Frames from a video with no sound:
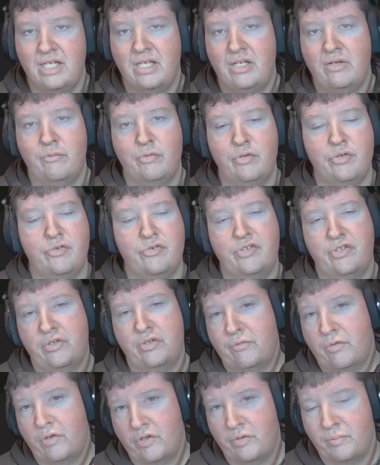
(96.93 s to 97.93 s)
for yourself
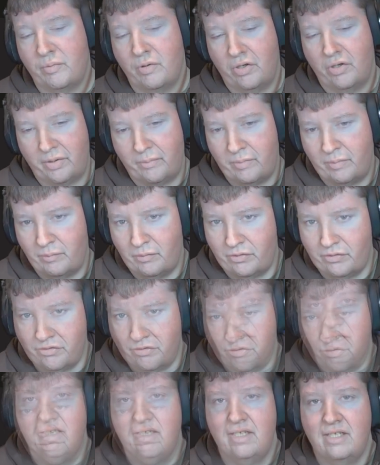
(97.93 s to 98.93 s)
or your party members.